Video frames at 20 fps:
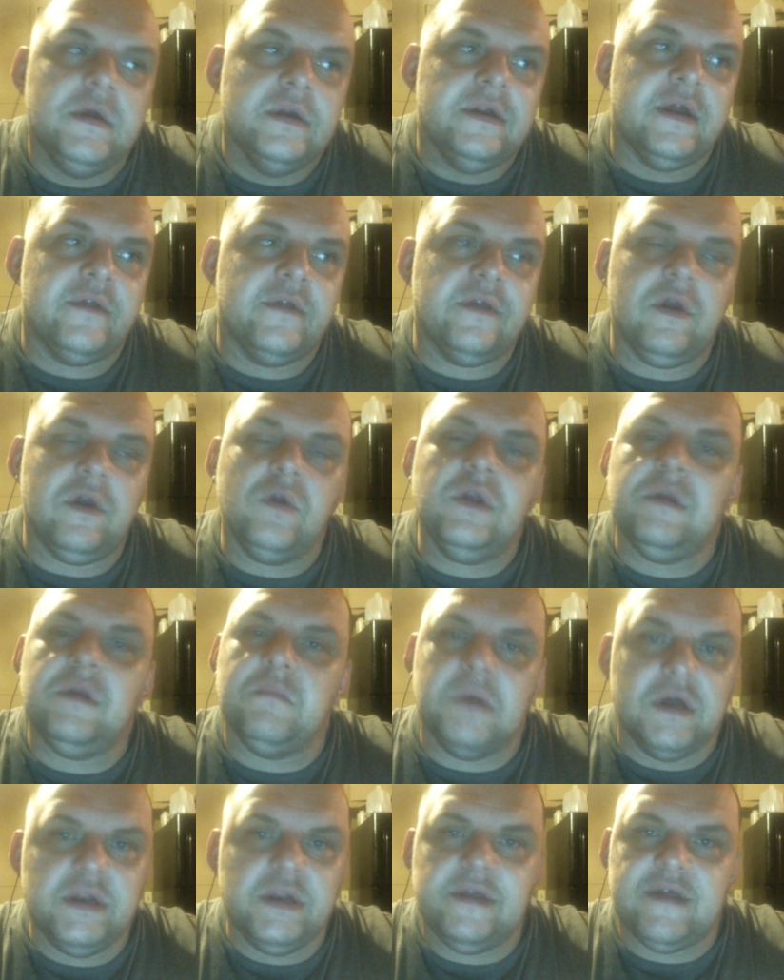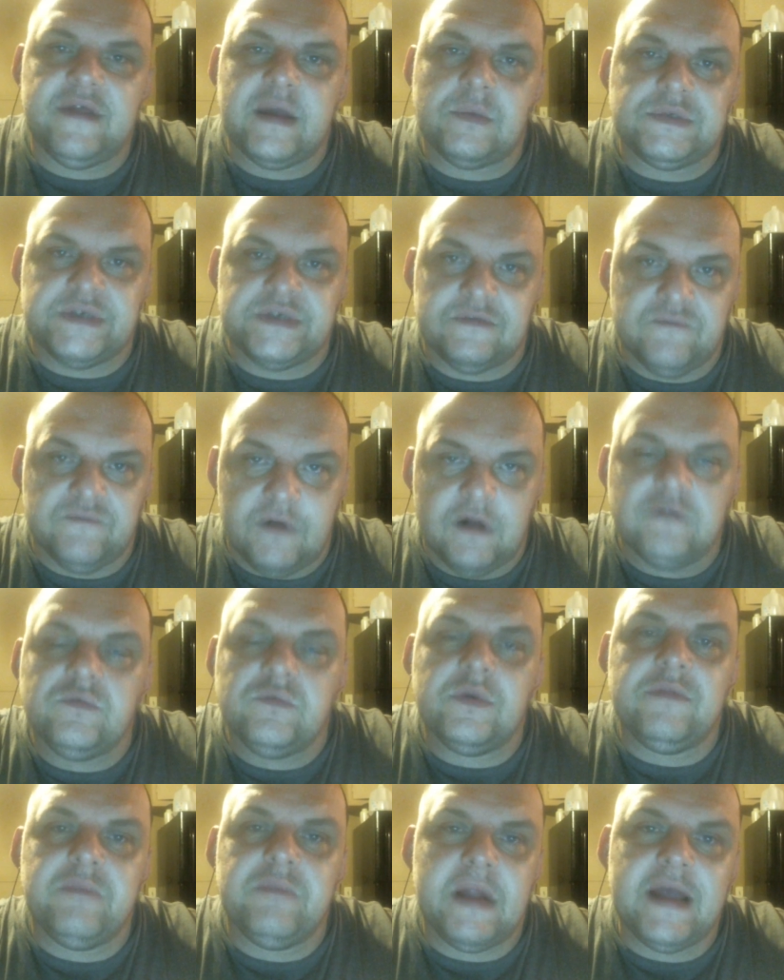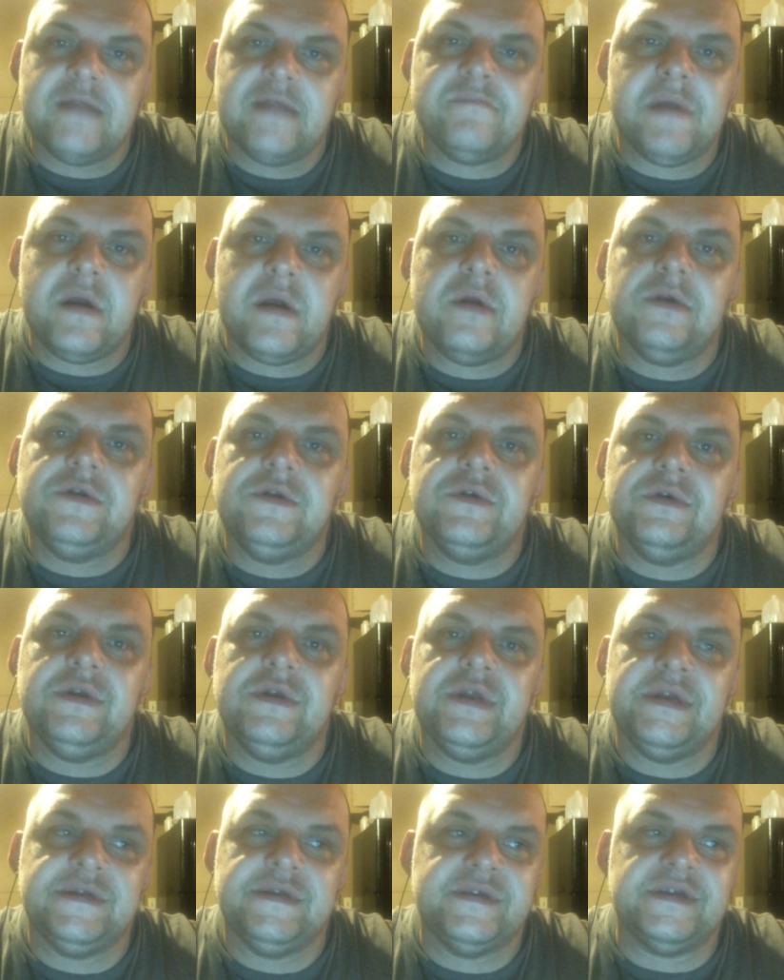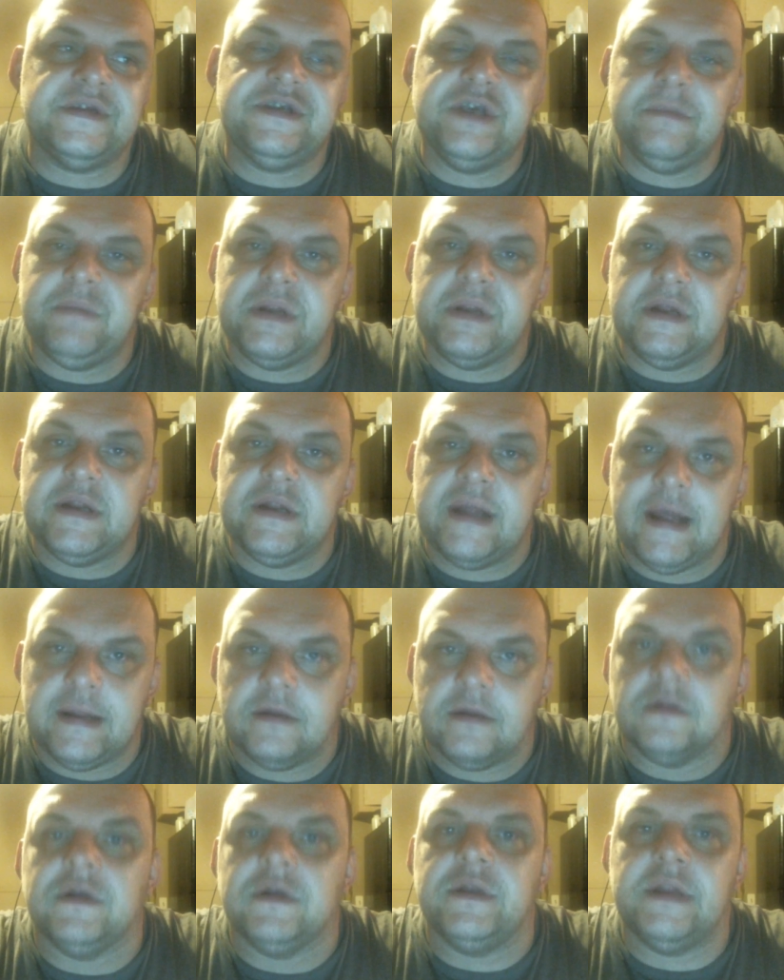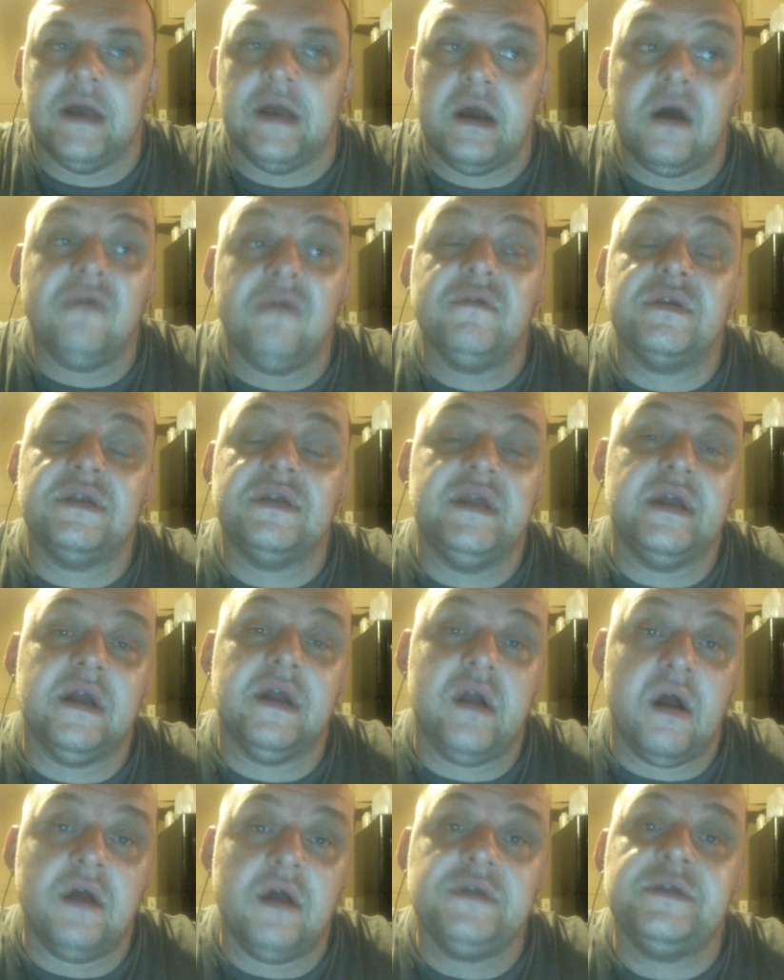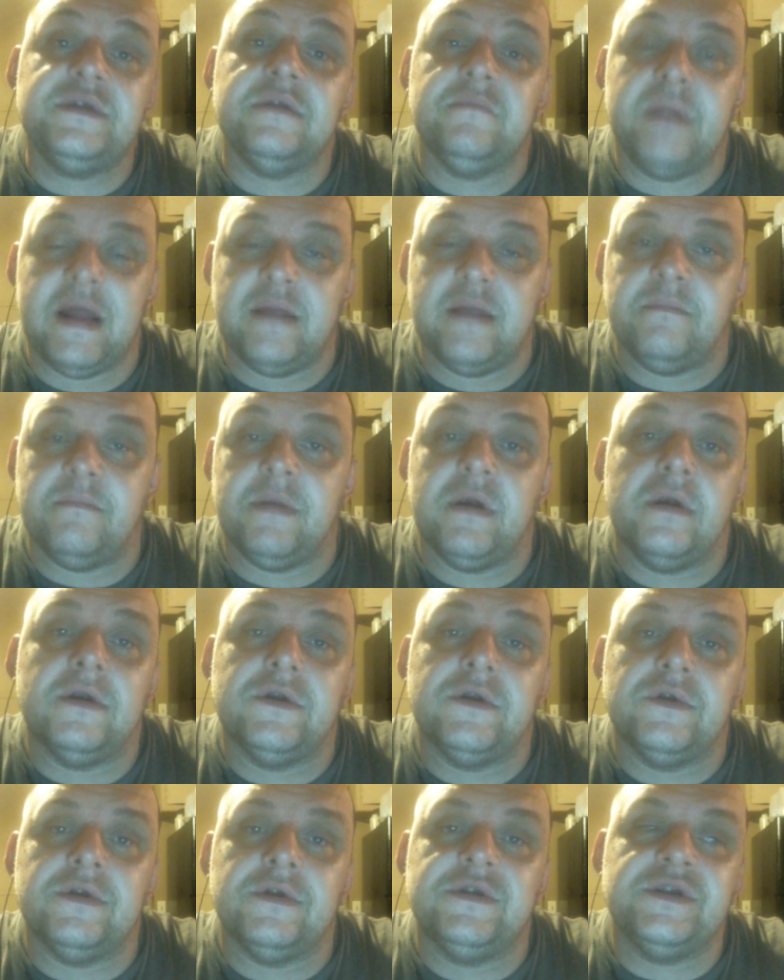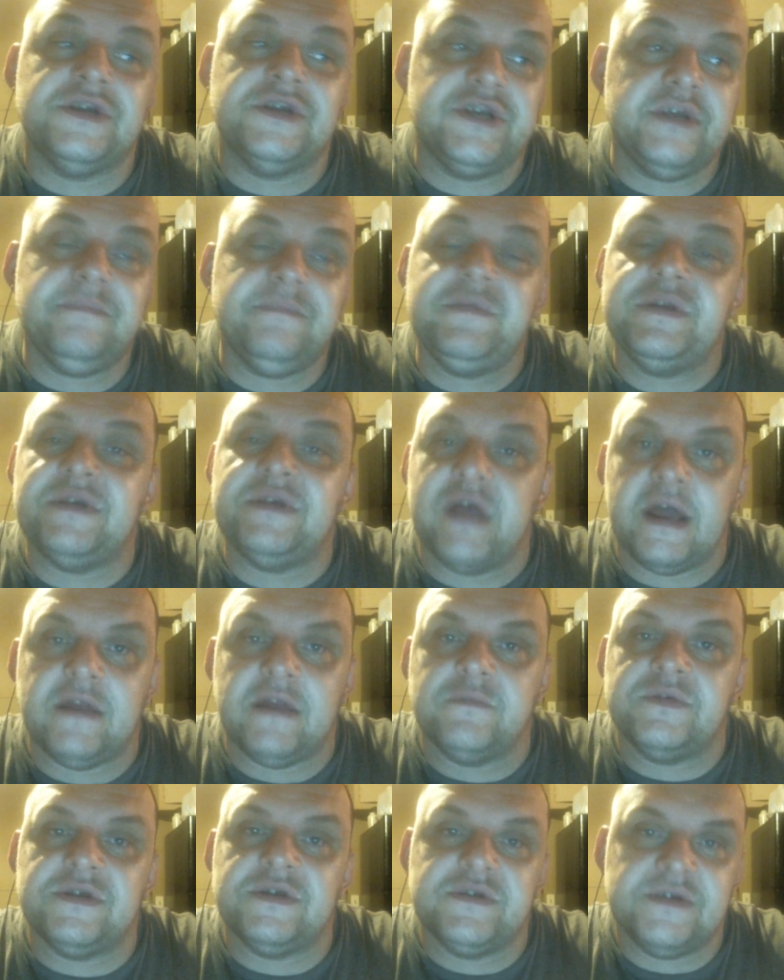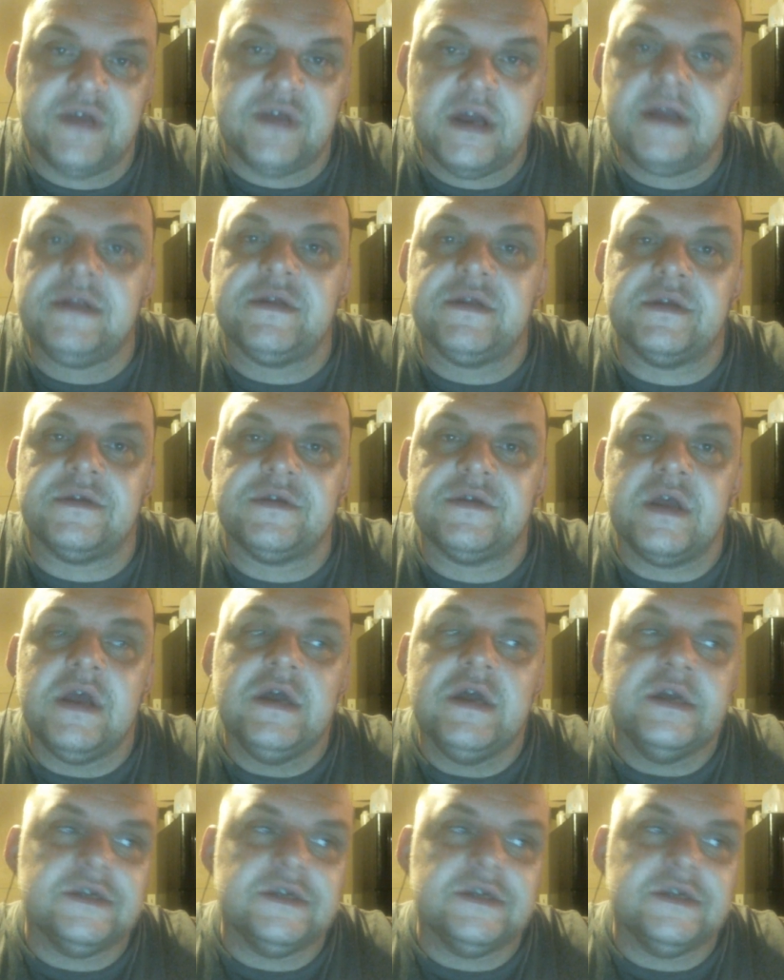Now, the only money that was involved with Planned Parenthood is the shipping and handling. Now, obviously, it costed Planned Parenthood to ship these items to scientists.